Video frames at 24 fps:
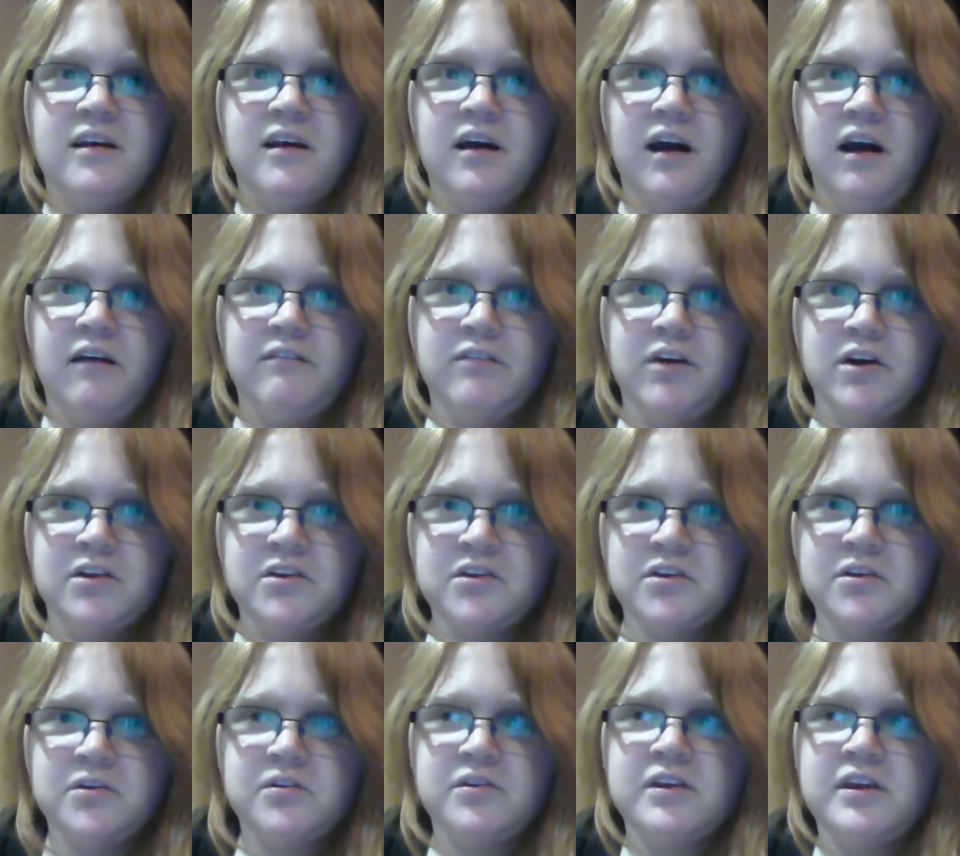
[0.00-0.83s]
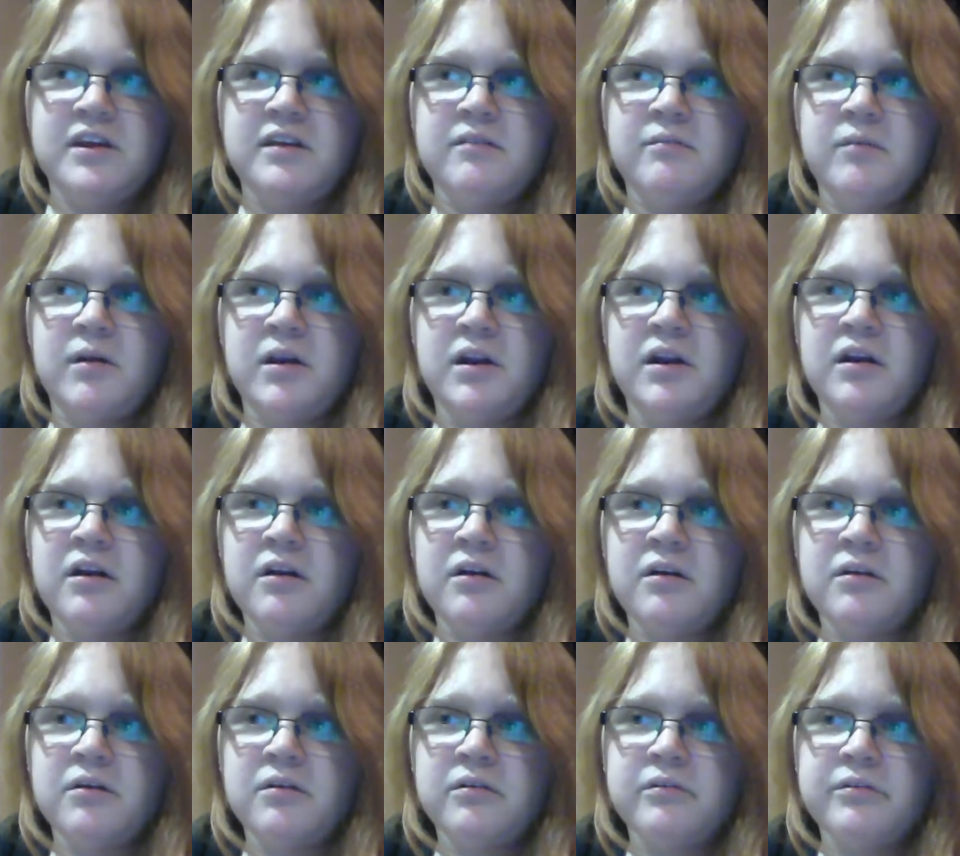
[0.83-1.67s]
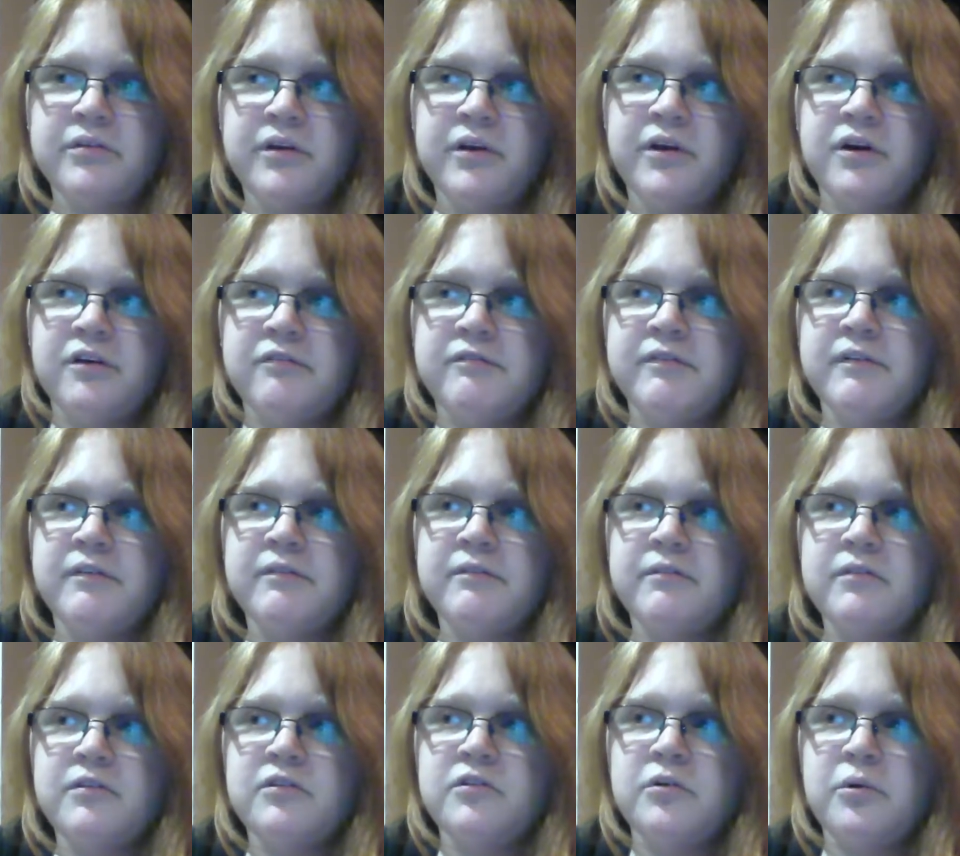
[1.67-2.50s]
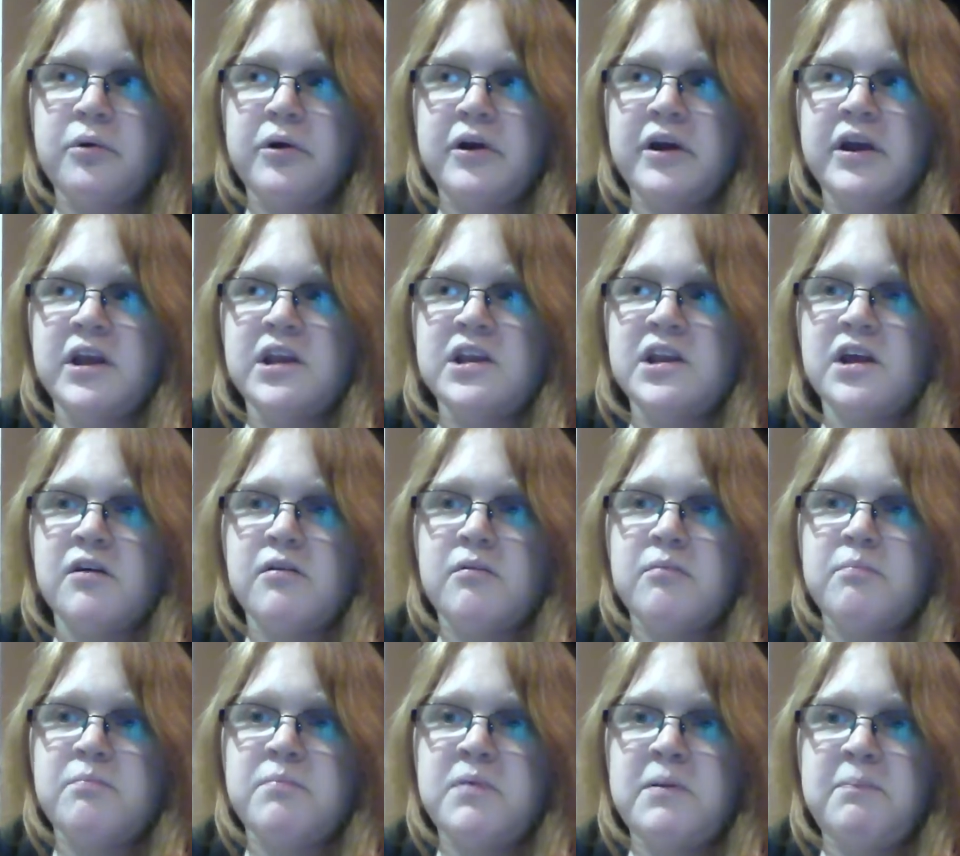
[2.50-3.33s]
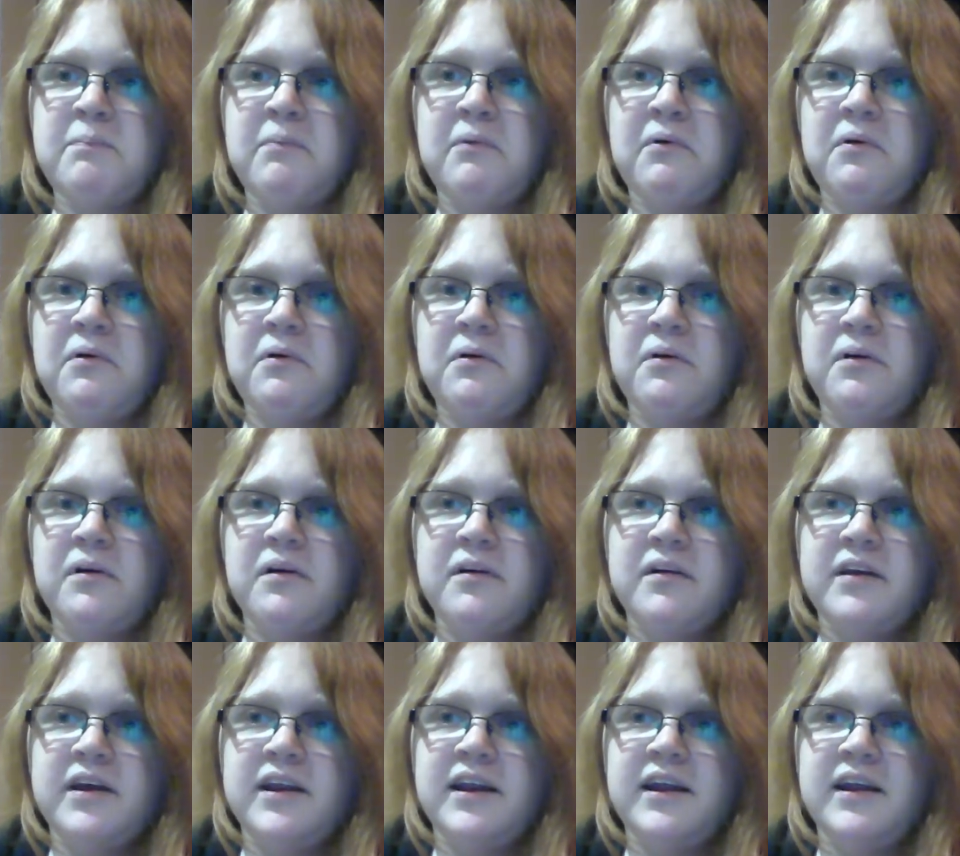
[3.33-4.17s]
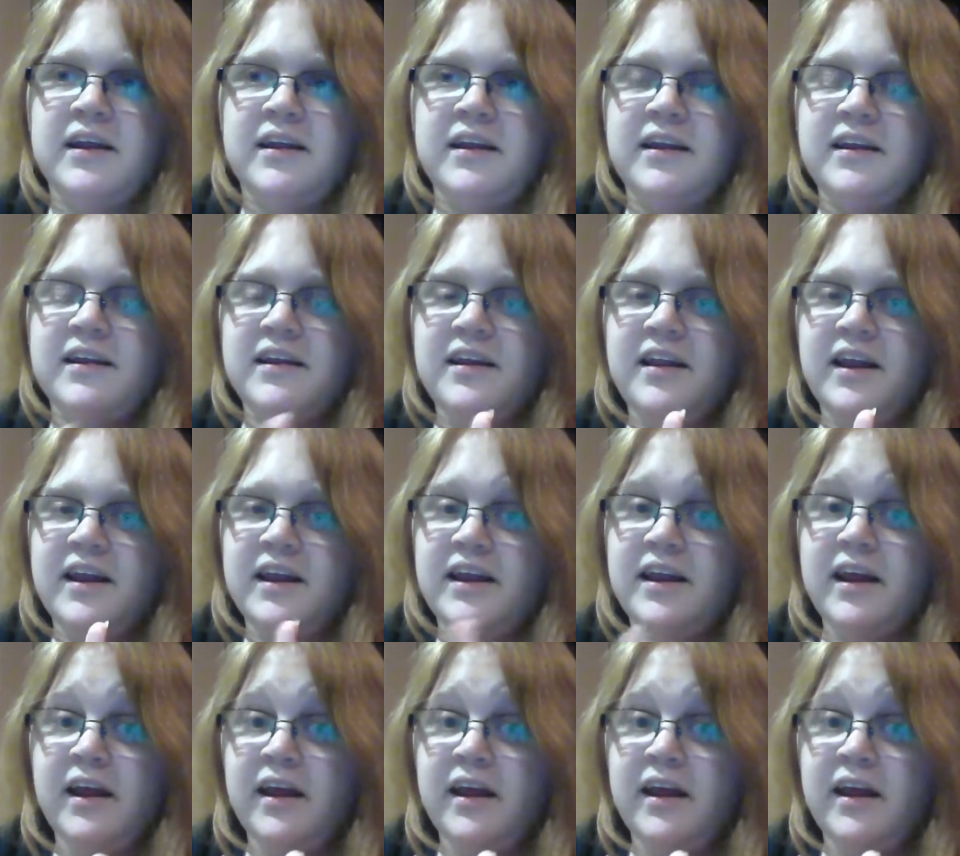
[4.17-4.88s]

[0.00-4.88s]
I've also seen videos and heard stories of people getting like